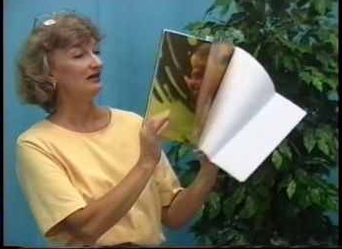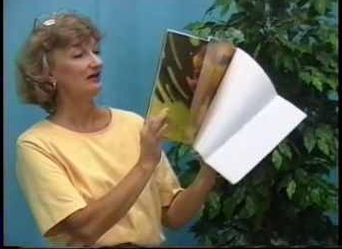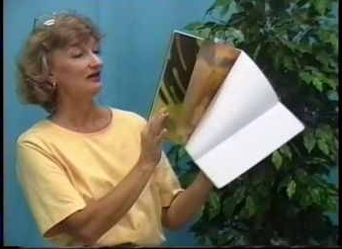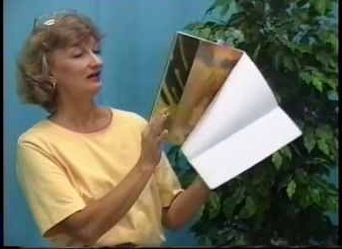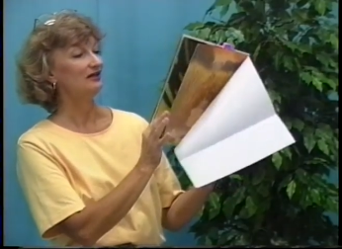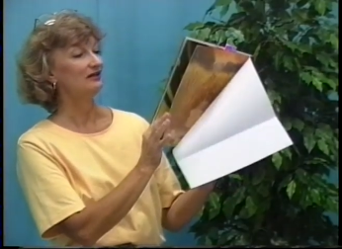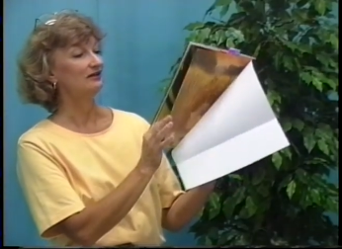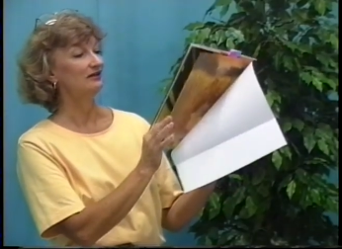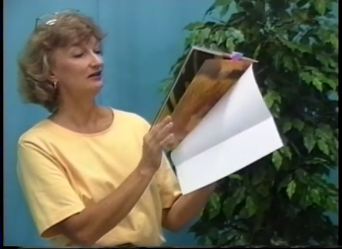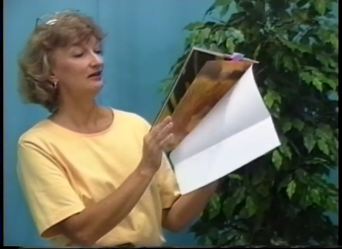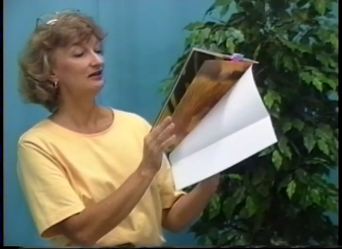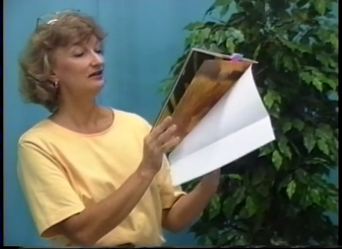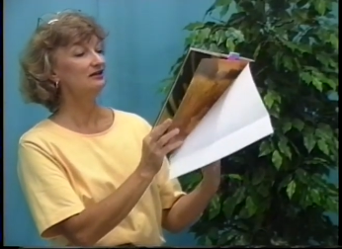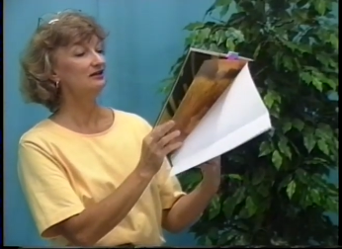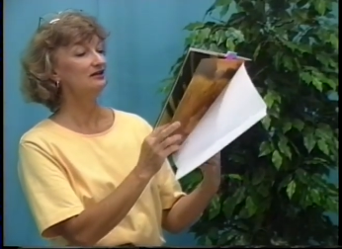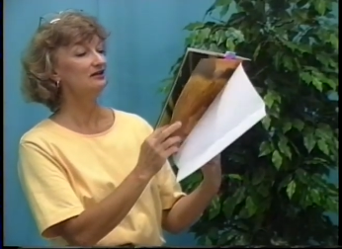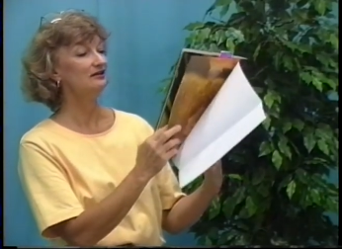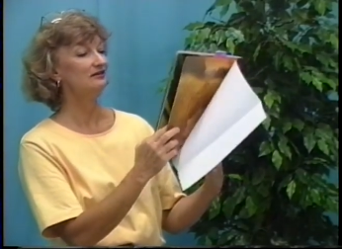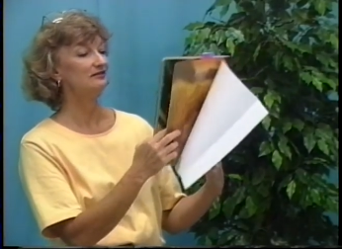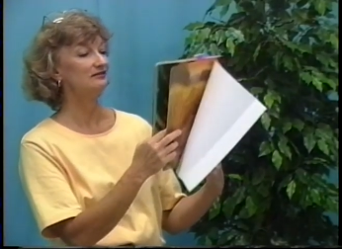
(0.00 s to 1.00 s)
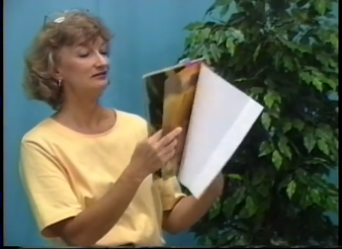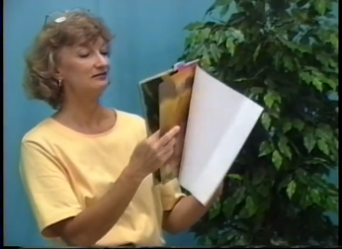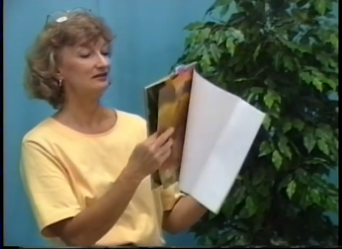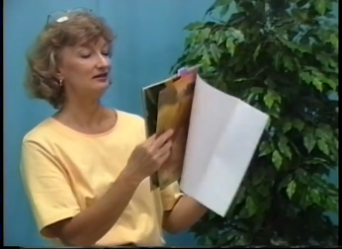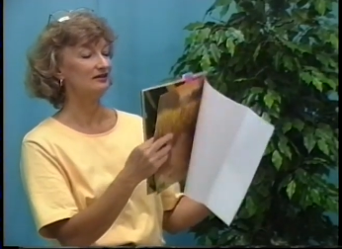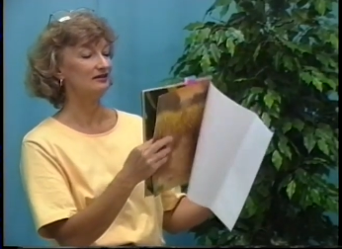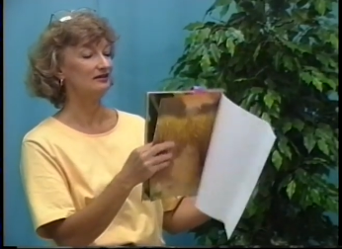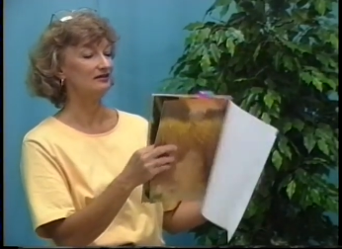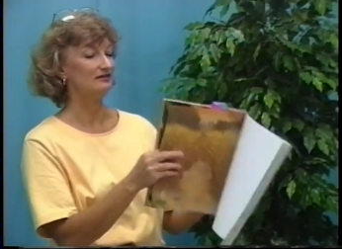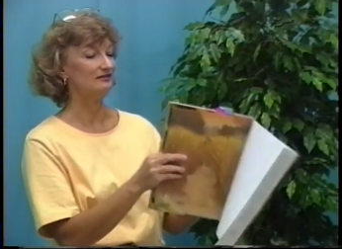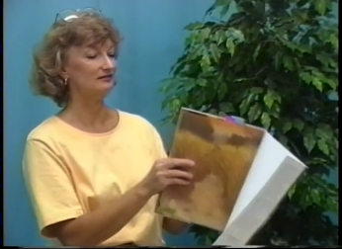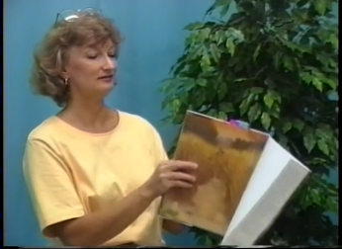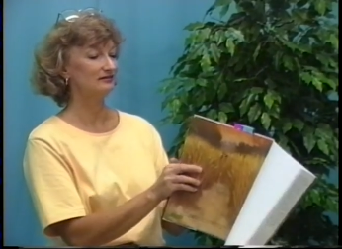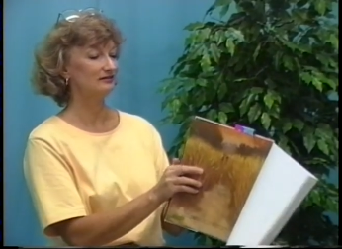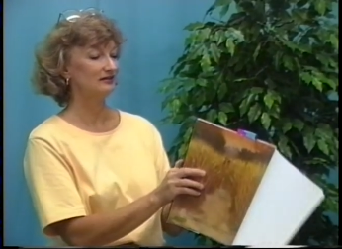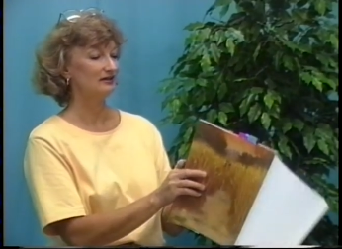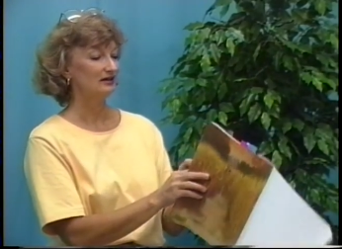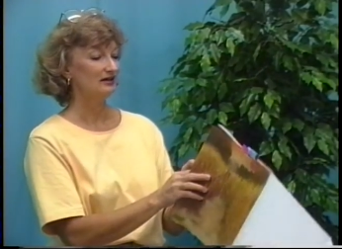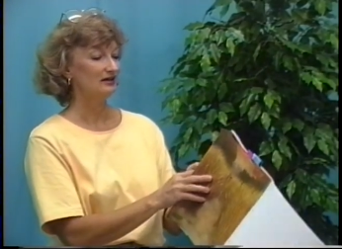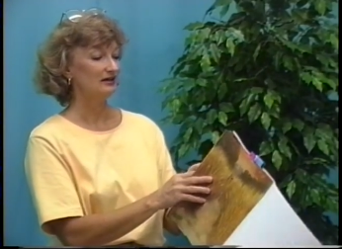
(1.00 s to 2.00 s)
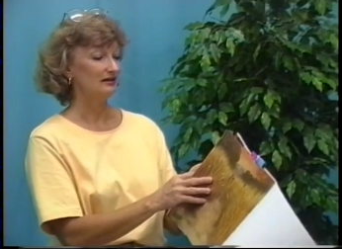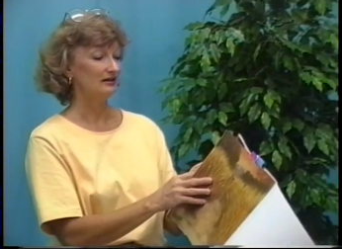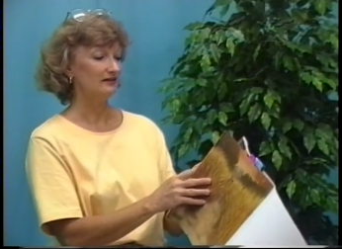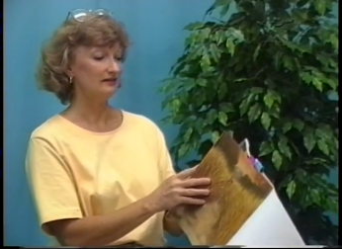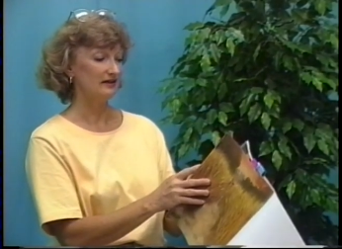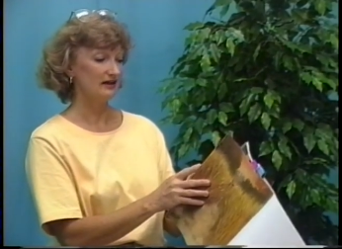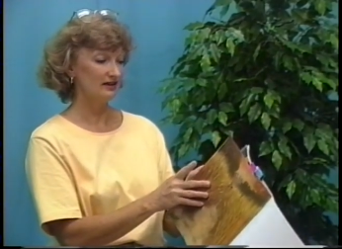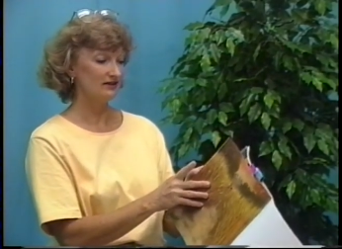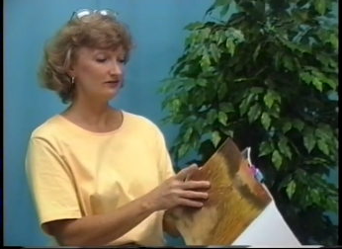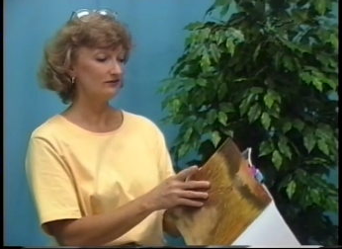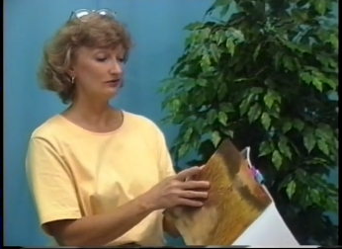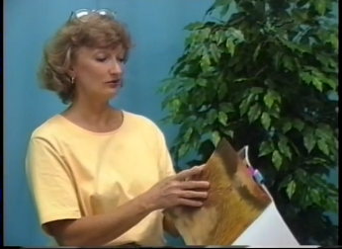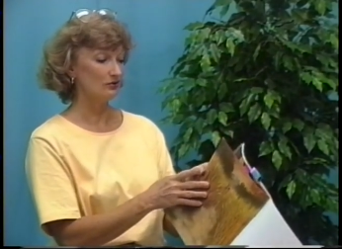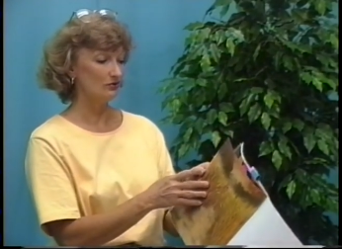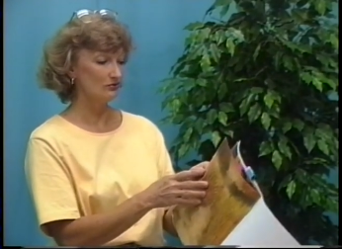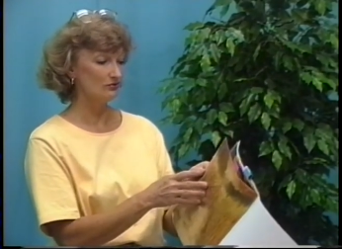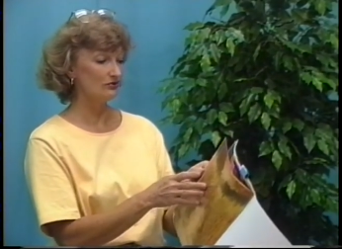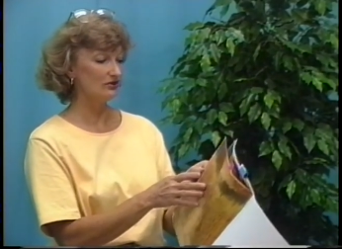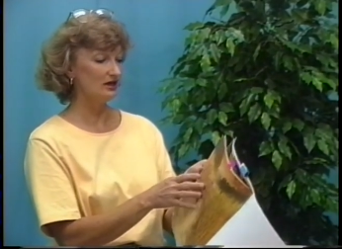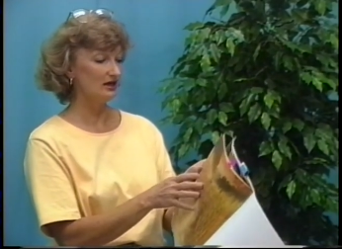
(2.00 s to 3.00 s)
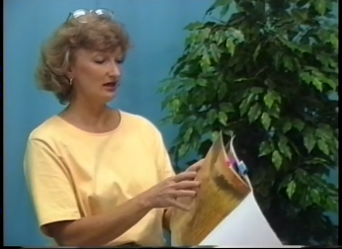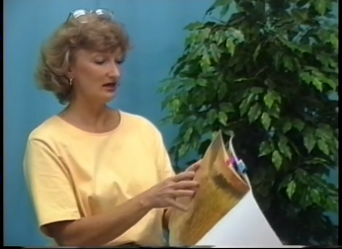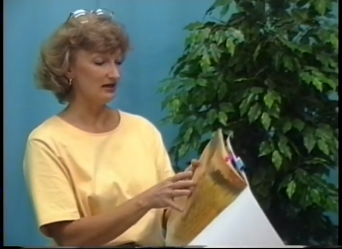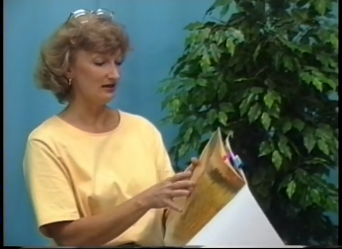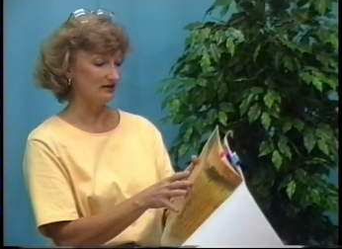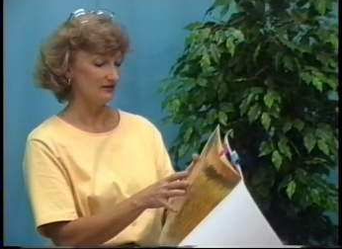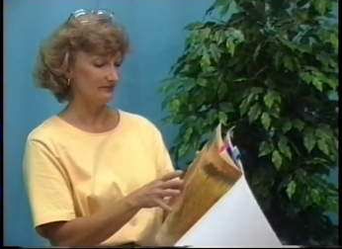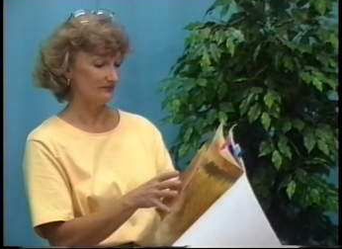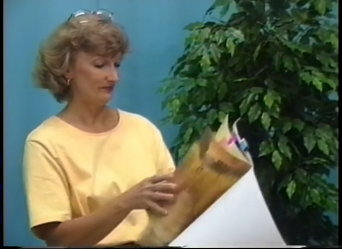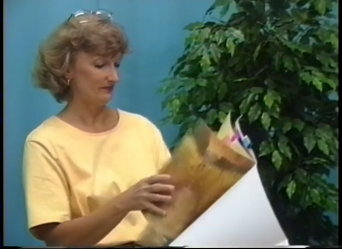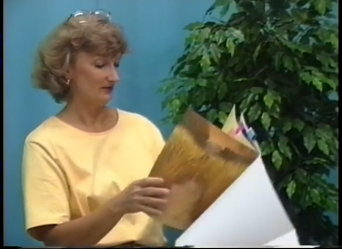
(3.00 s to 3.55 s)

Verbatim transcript: And then he says that that's okay.